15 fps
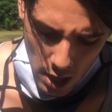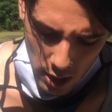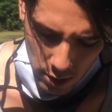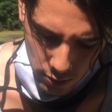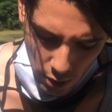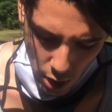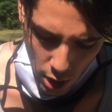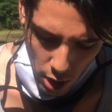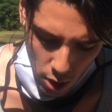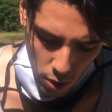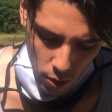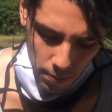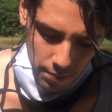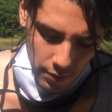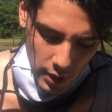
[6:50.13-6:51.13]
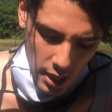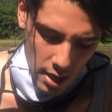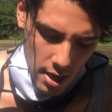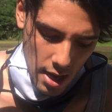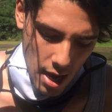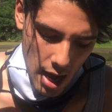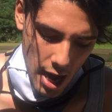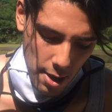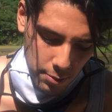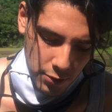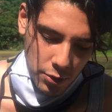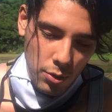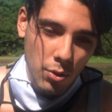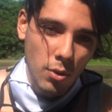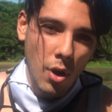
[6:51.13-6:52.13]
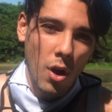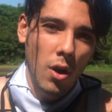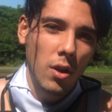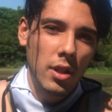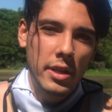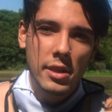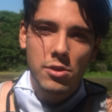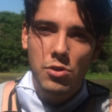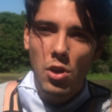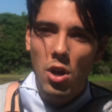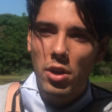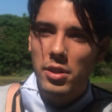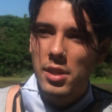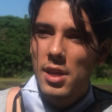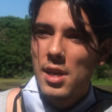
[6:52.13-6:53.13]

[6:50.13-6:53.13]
So, up to all this talk,